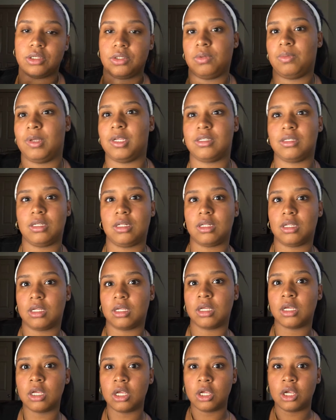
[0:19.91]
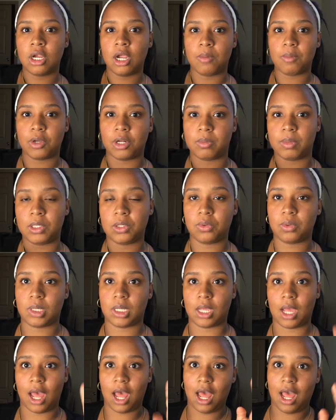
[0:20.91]
So basically I'm going to be
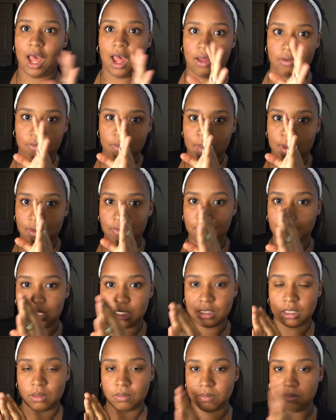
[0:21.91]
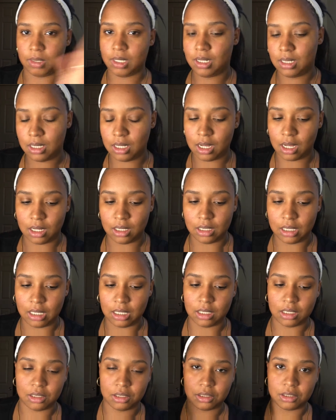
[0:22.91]
doing half of my face completely
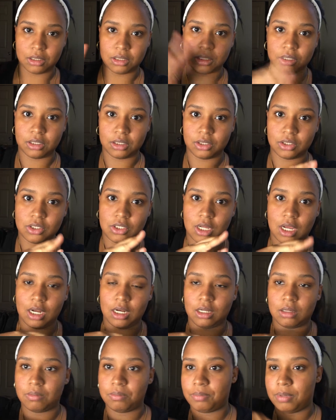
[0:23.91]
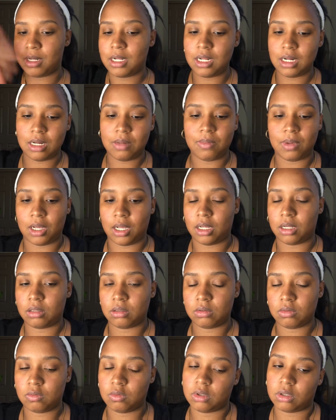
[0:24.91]
highlighted and then the other side completely matte,
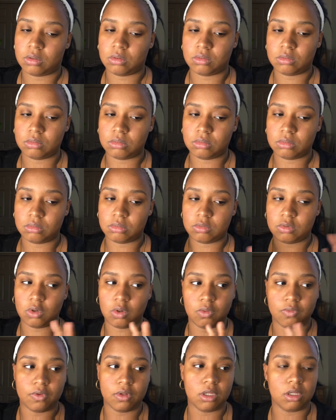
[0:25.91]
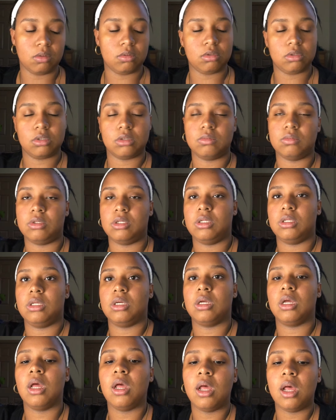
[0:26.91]
well hopefully
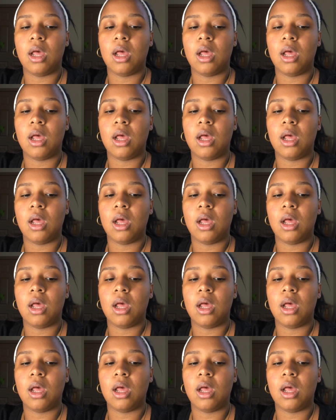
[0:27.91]
completely